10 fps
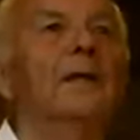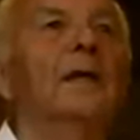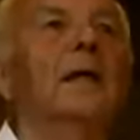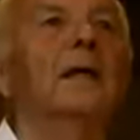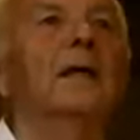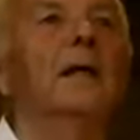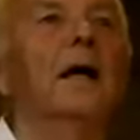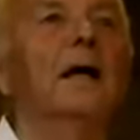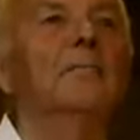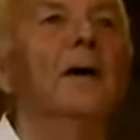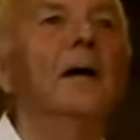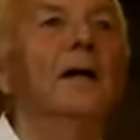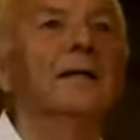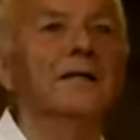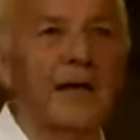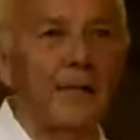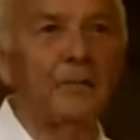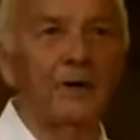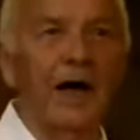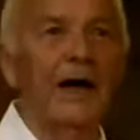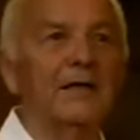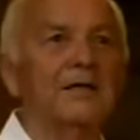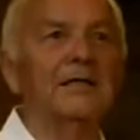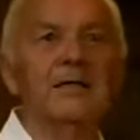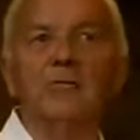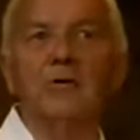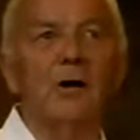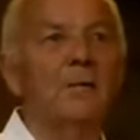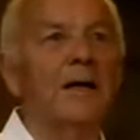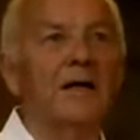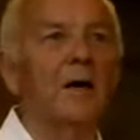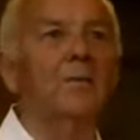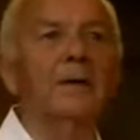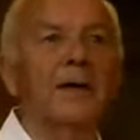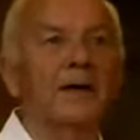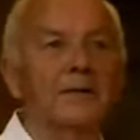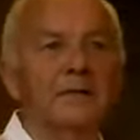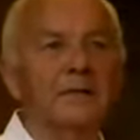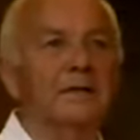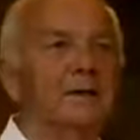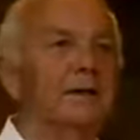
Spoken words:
The separate reality is incredibly complicated